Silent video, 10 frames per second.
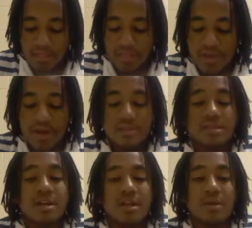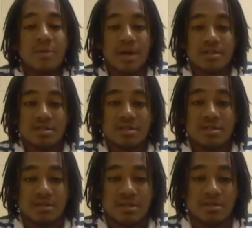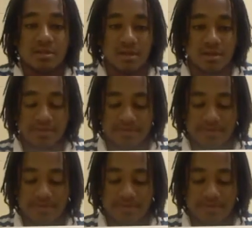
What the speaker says: There's another way to do this though.